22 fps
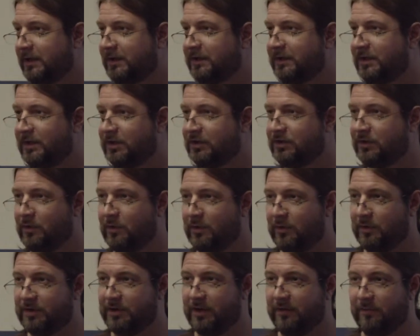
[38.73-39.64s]
Does
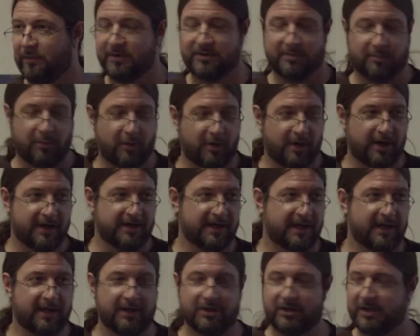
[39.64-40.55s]
your software support
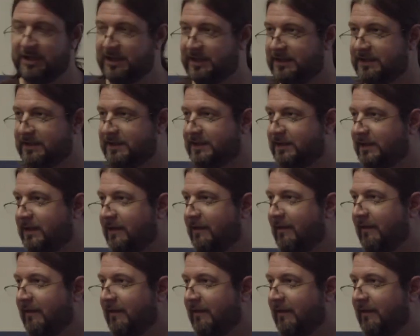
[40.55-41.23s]
ontologies?